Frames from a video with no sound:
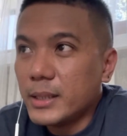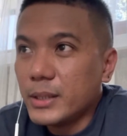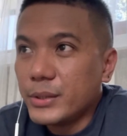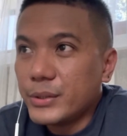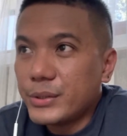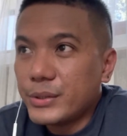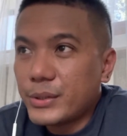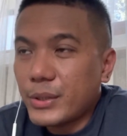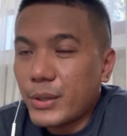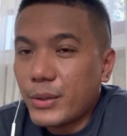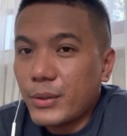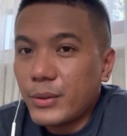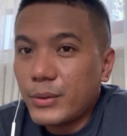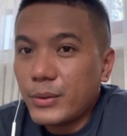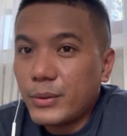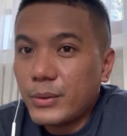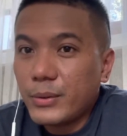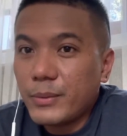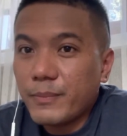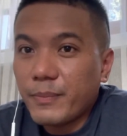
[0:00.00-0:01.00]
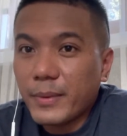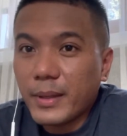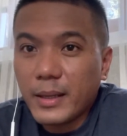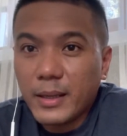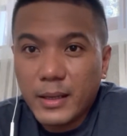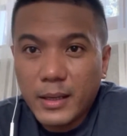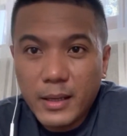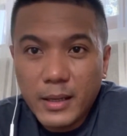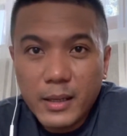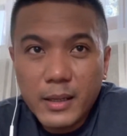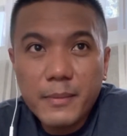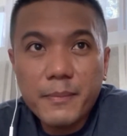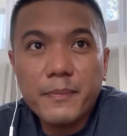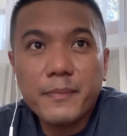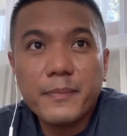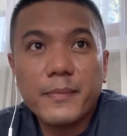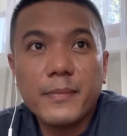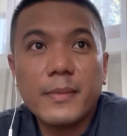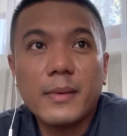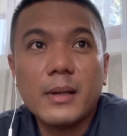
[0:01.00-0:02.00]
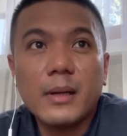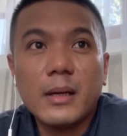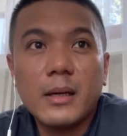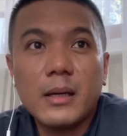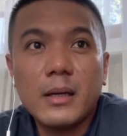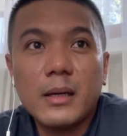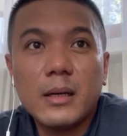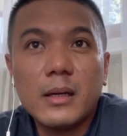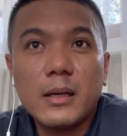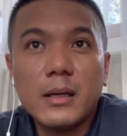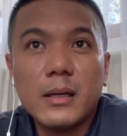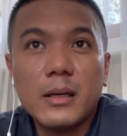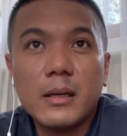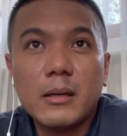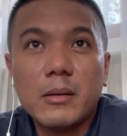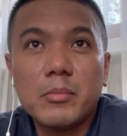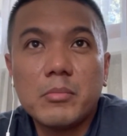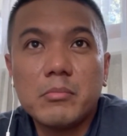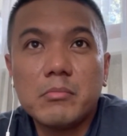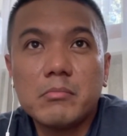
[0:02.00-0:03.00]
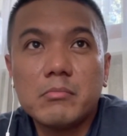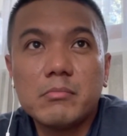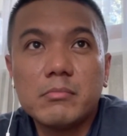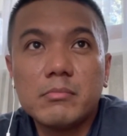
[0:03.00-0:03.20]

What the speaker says: So yeah, um,